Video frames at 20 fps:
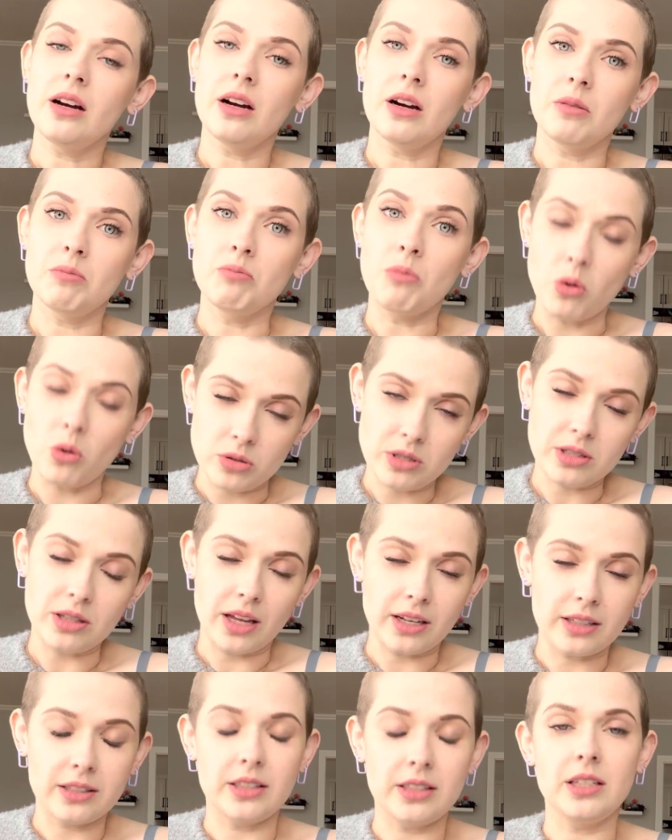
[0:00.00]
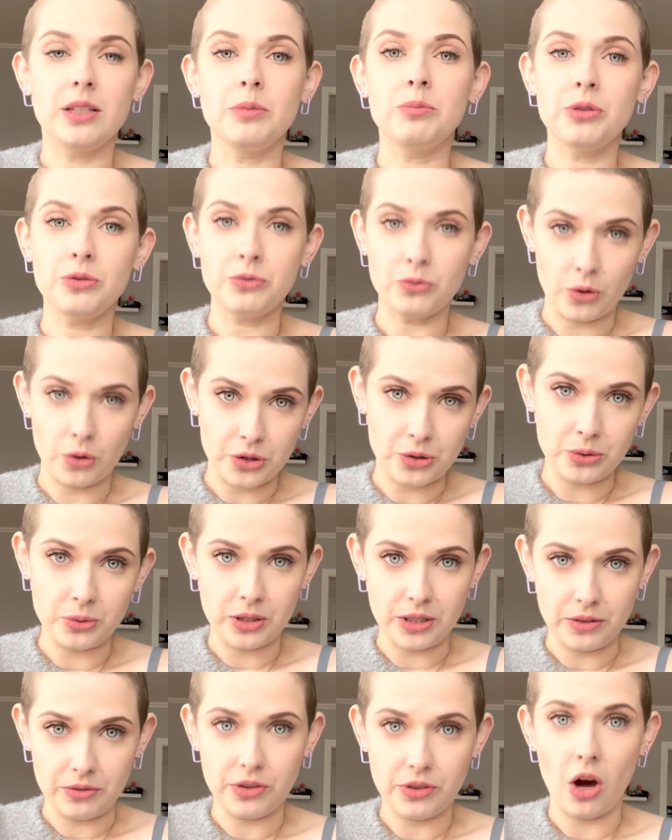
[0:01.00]
most likely before you
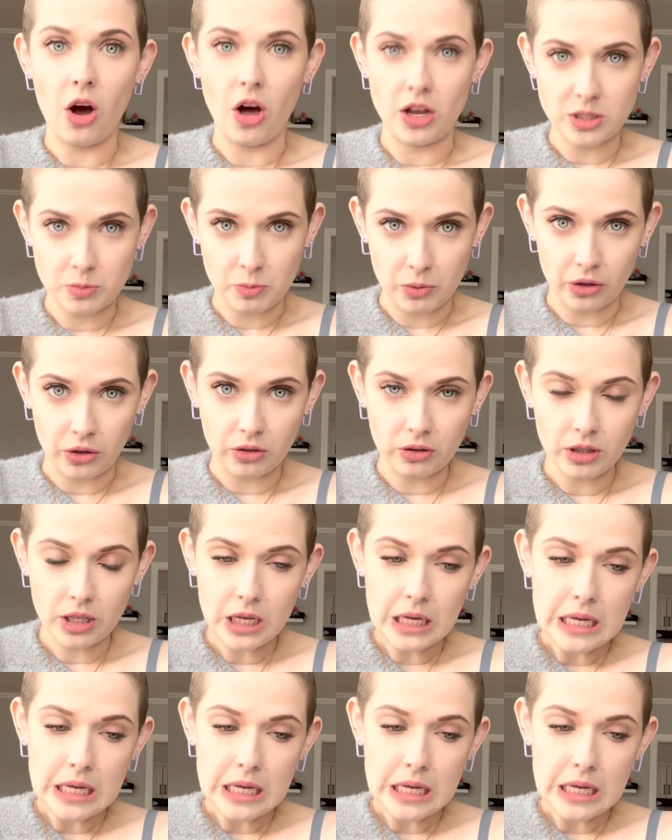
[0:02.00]
leave the hospital.